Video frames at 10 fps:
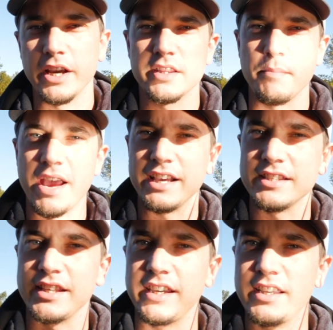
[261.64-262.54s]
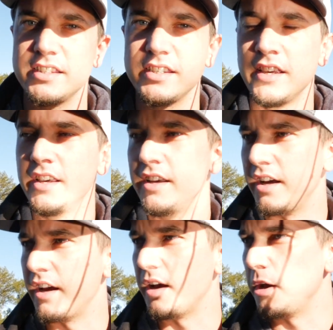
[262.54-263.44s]
got the magazines
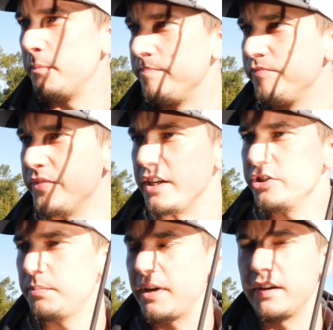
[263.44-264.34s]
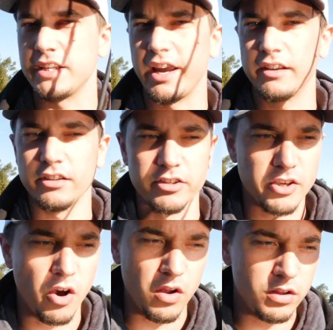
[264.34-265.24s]
um, that ship out to anglers
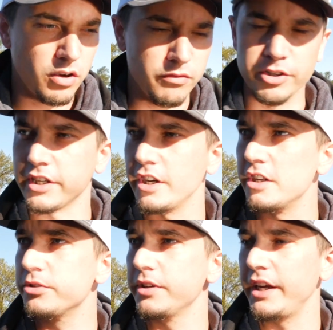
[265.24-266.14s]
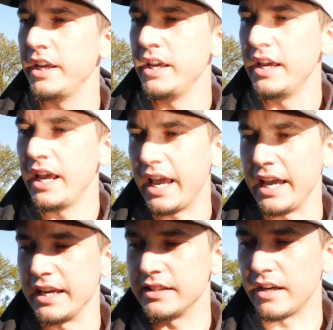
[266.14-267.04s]
all over the country.
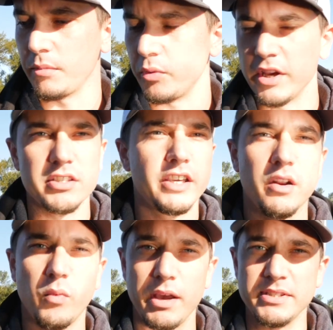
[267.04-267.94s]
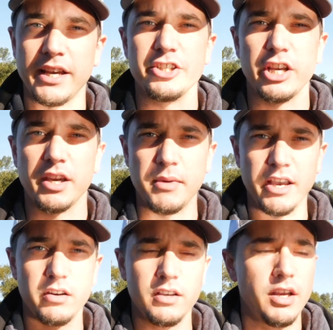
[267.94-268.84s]
And, uh, but we also got a website, check them
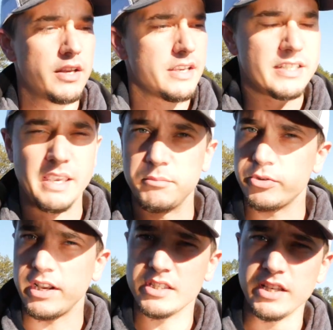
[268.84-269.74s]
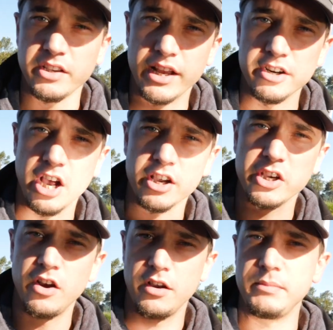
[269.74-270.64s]
out,
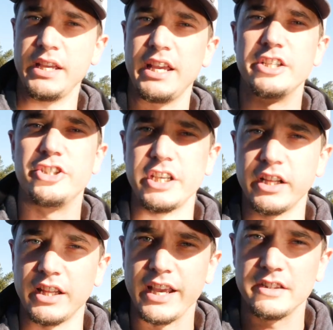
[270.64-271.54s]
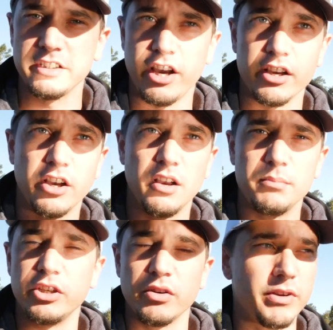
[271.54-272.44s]
salmontroutsteelheader.com and
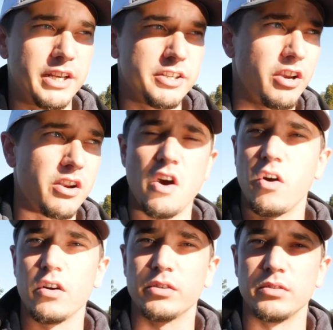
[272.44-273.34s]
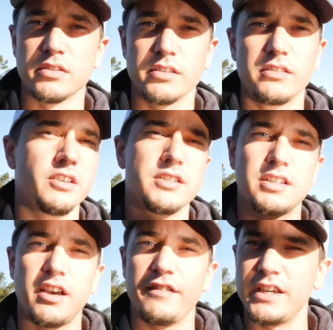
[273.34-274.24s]
glangler.com. You can read a ton of articles, good
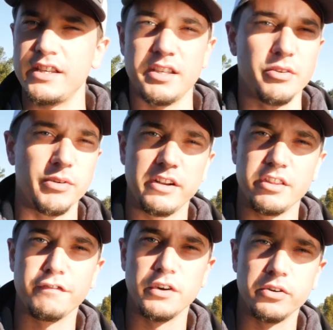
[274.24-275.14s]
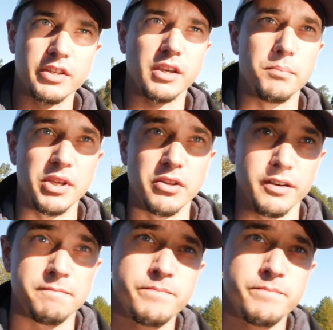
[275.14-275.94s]
stuff, easy to read on the phone and, and the computer. YouTube